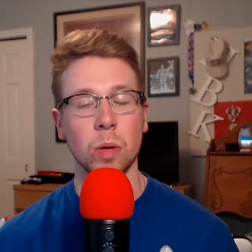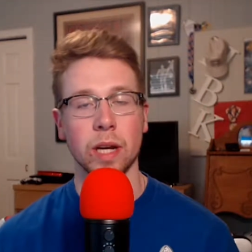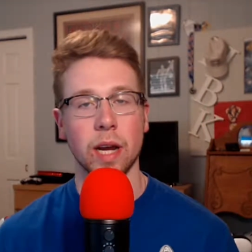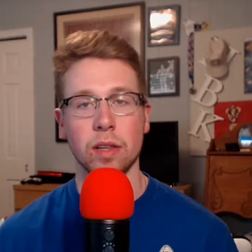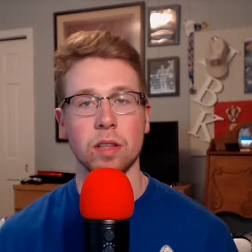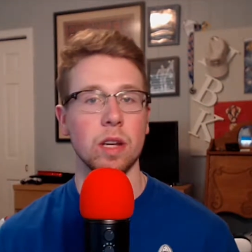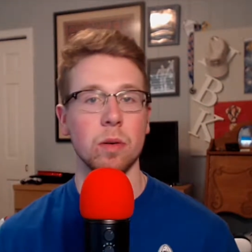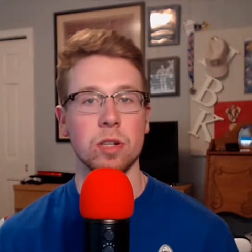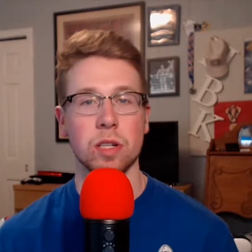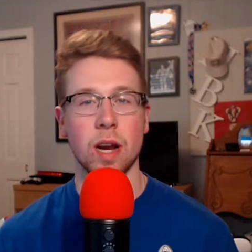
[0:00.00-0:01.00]
Like, I thought they were
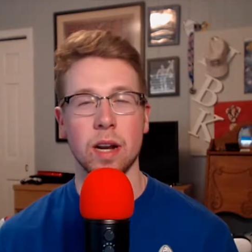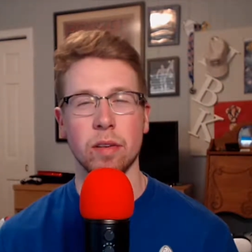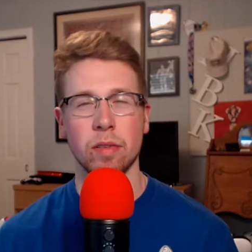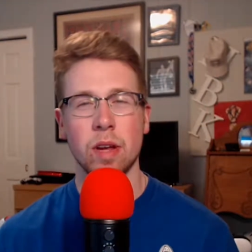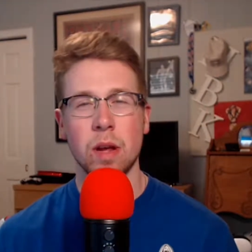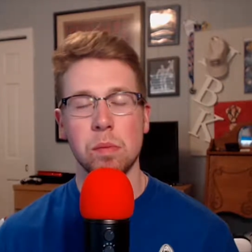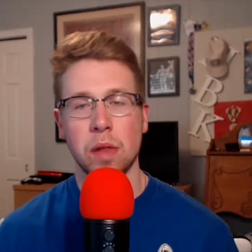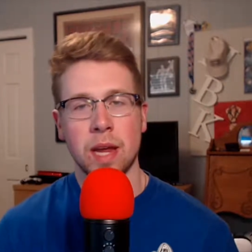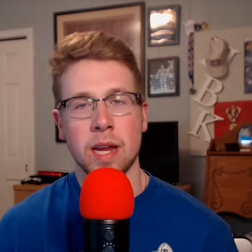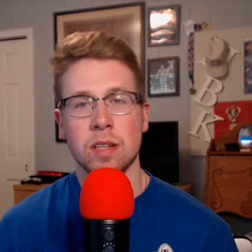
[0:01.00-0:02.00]
just kind of
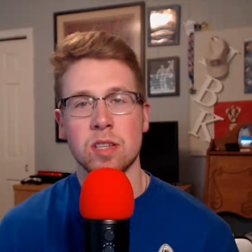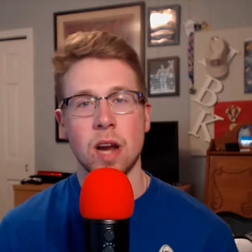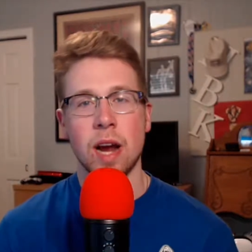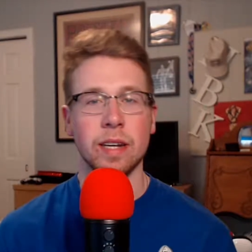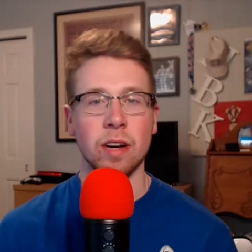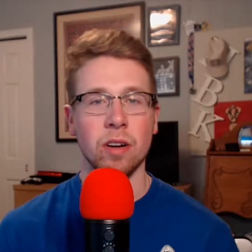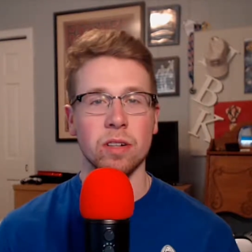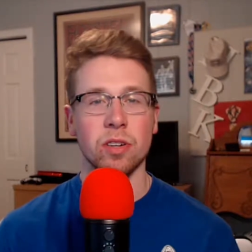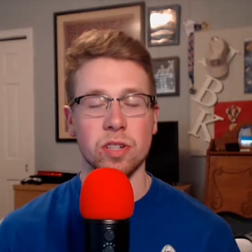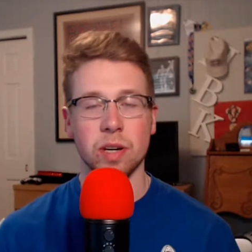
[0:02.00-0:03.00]
plain side
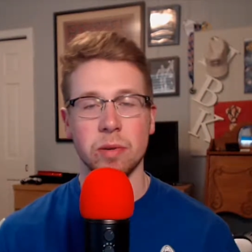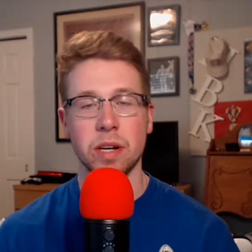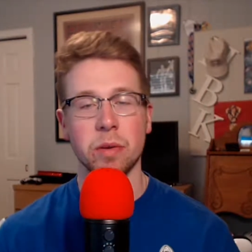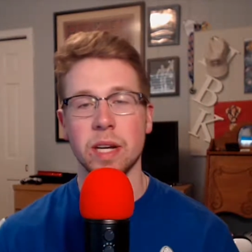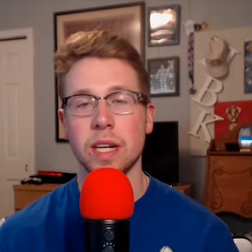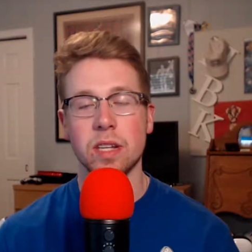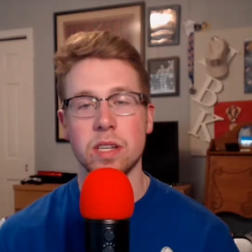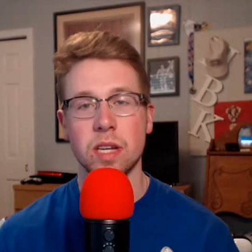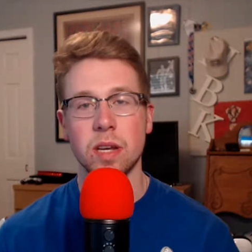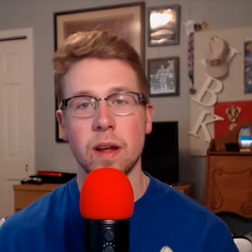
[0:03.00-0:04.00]
characters, and we didn't really get to
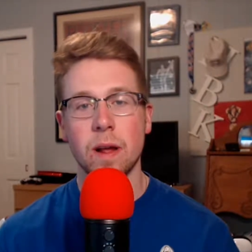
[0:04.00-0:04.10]
see